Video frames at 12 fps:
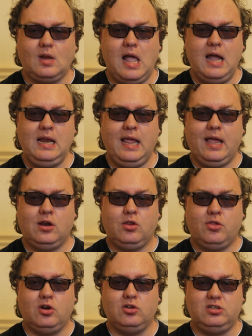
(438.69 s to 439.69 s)
I like
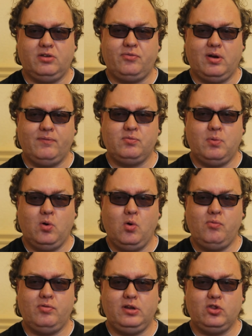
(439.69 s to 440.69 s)
anthology films, but
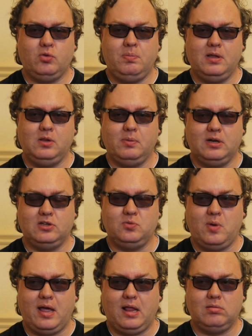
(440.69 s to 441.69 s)
hopefully other people will
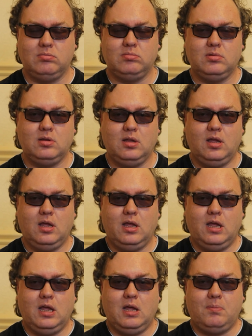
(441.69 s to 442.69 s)
as well.
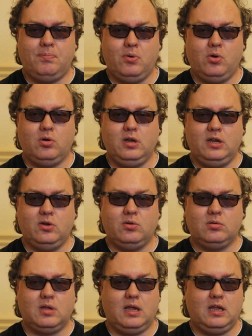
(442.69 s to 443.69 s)
But you
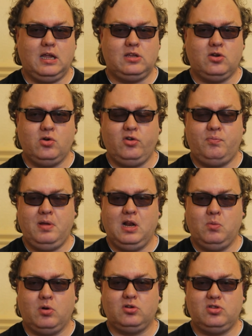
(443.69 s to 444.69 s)
know, it's good if
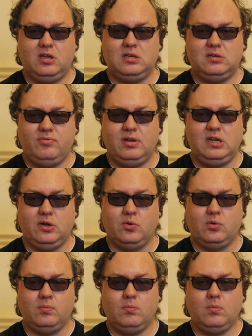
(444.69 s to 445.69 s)
people watch this
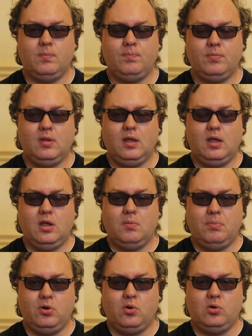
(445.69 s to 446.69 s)
video,
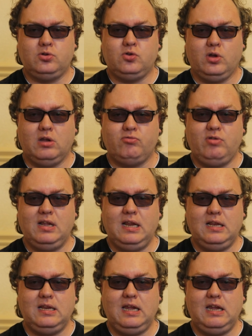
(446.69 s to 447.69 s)
but also you
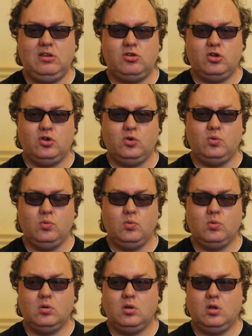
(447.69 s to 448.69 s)
really need to
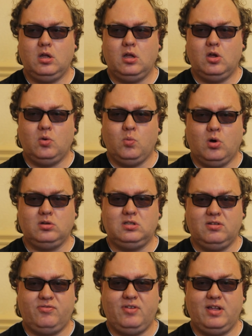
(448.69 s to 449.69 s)
watch
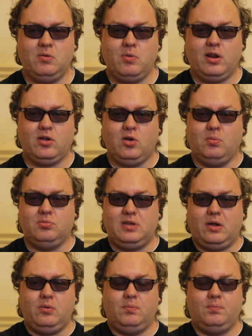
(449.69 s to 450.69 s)
the film when it comes
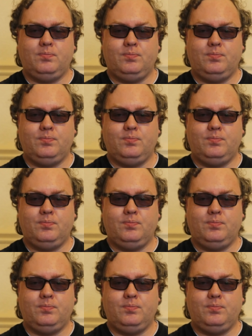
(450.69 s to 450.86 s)
out